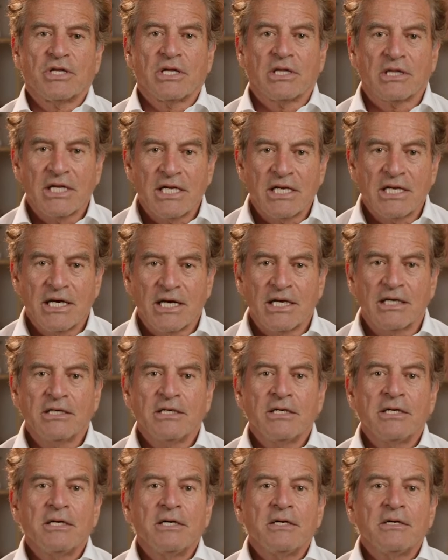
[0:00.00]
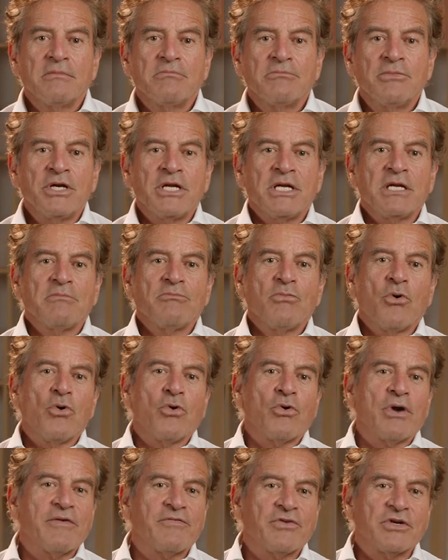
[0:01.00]
their lender meaning
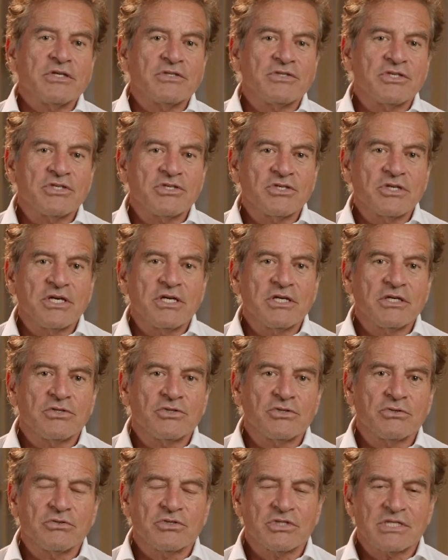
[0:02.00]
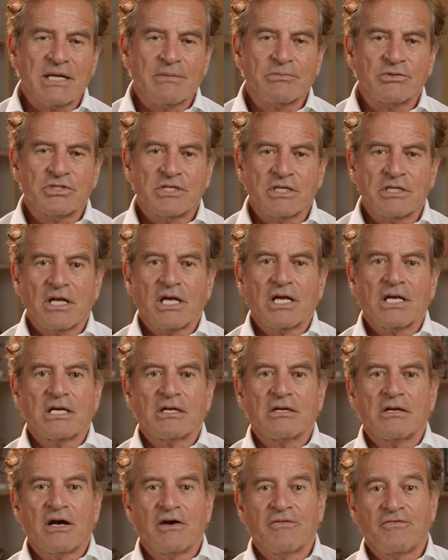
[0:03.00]
more evidence is needed to establish that they
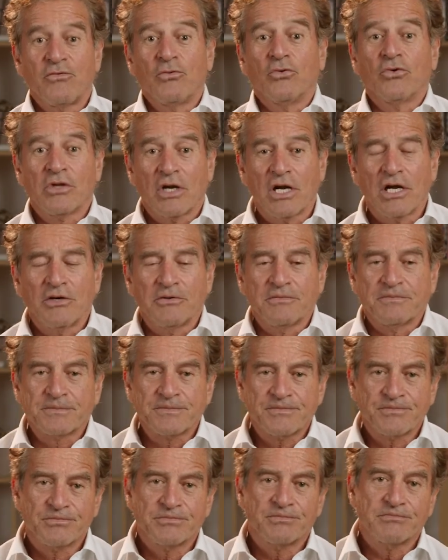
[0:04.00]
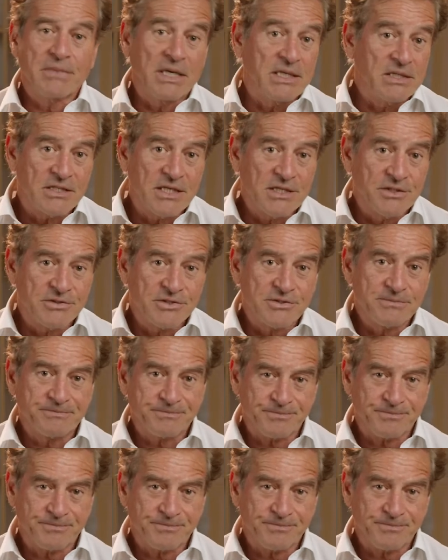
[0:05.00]
can afford the loan. Makes sense.